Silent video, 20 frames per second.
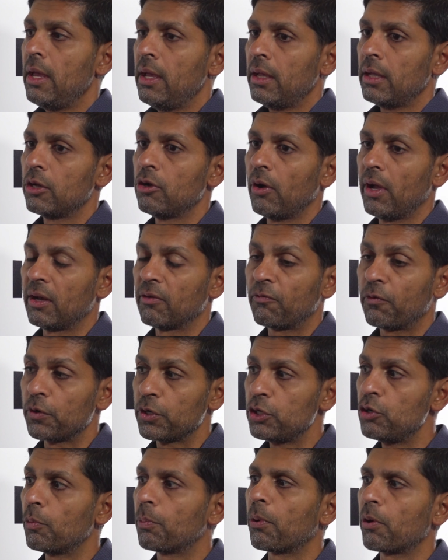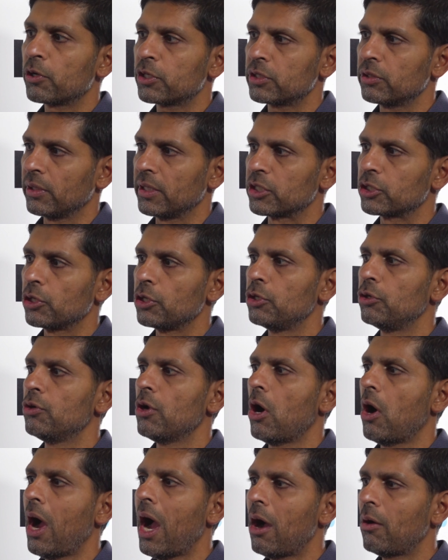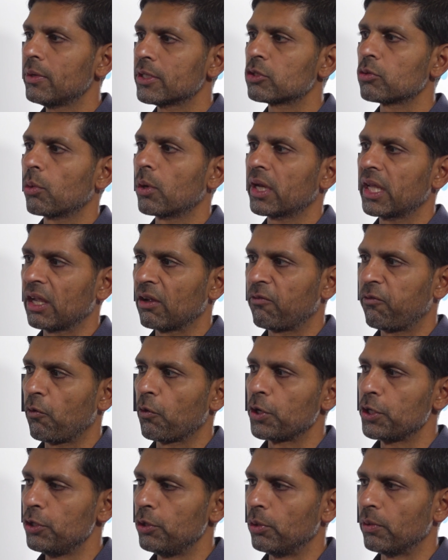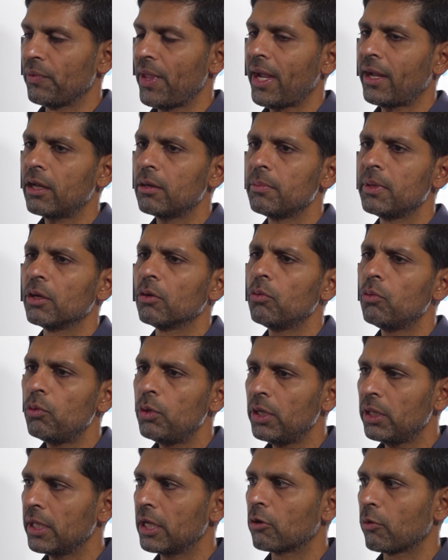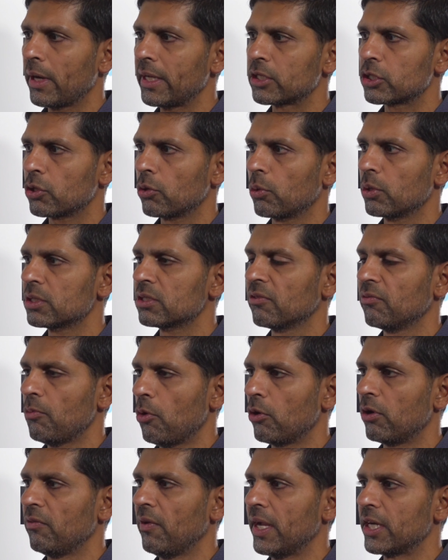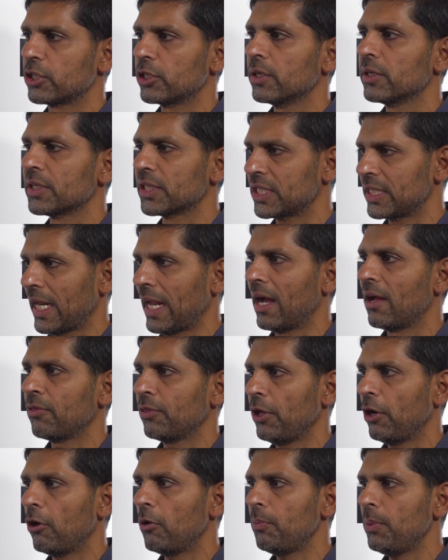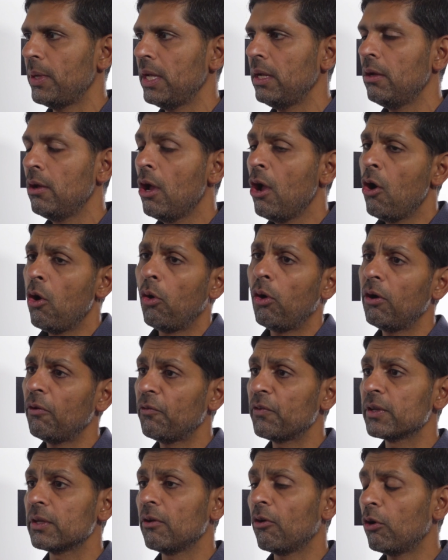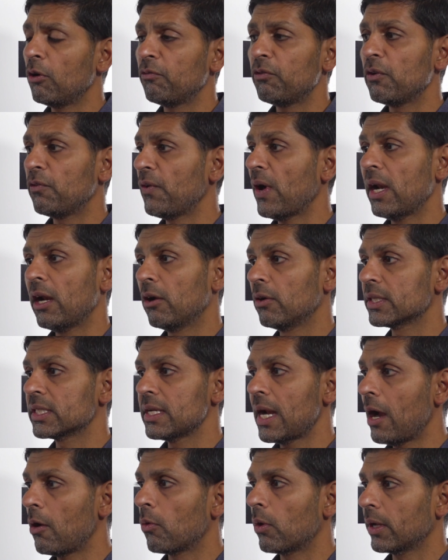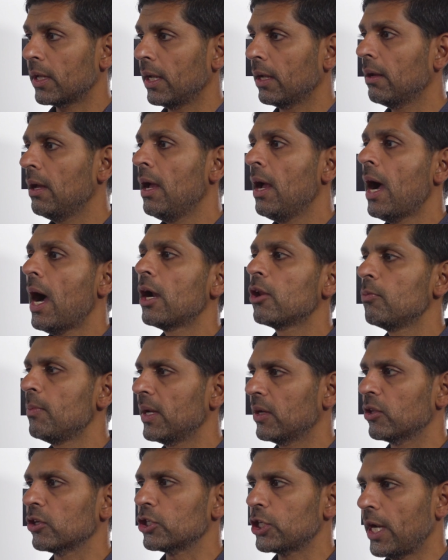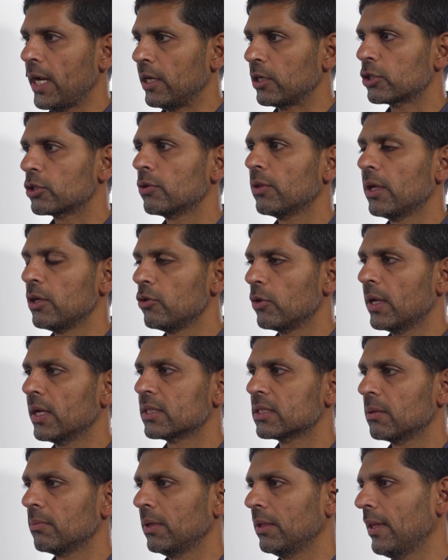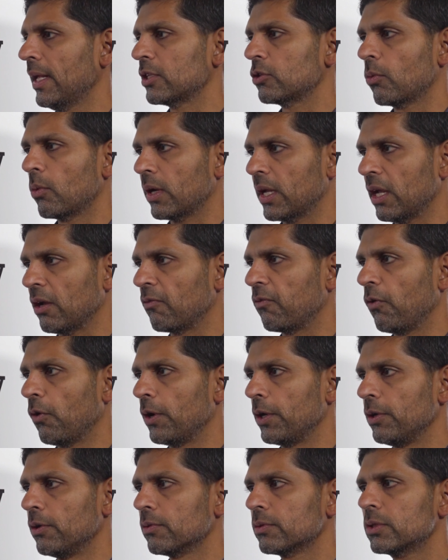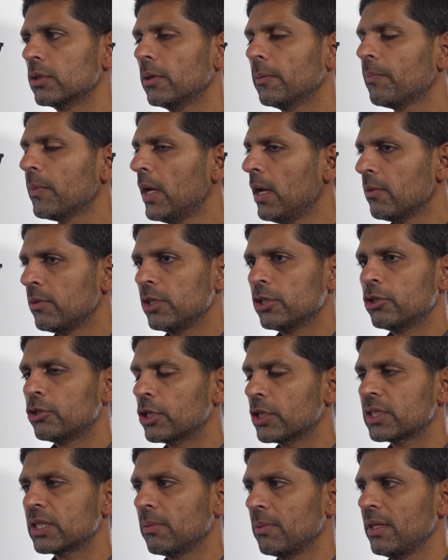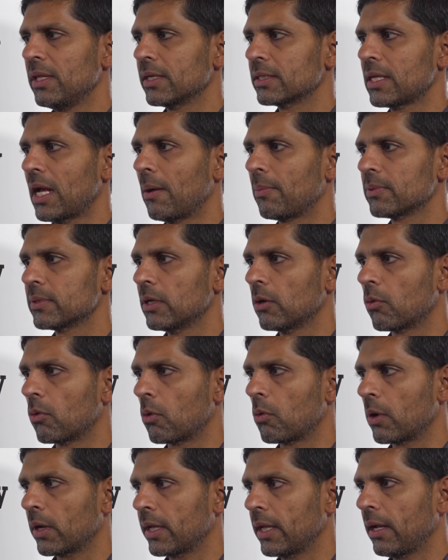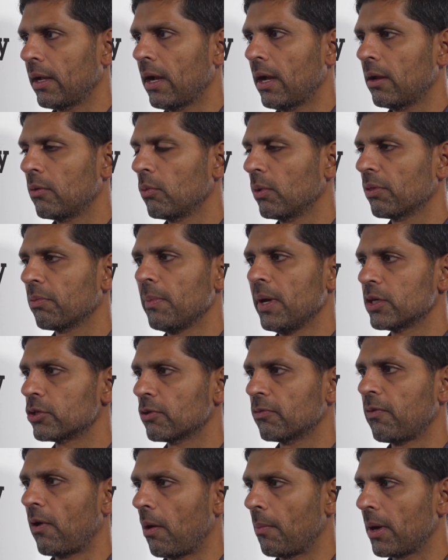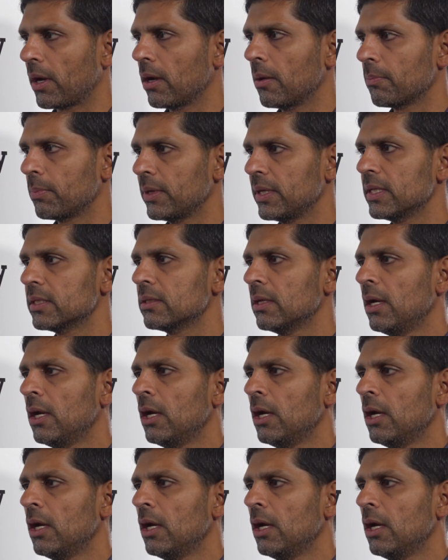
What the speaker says: and for you personally, so you know how it's working for you. And that can be a really great source of motivation to stay on therapy. Or if you find out it's not working, how do you make the change so that you get something that's working for you? So these are just some of the examples that we're working on with major pharma companies,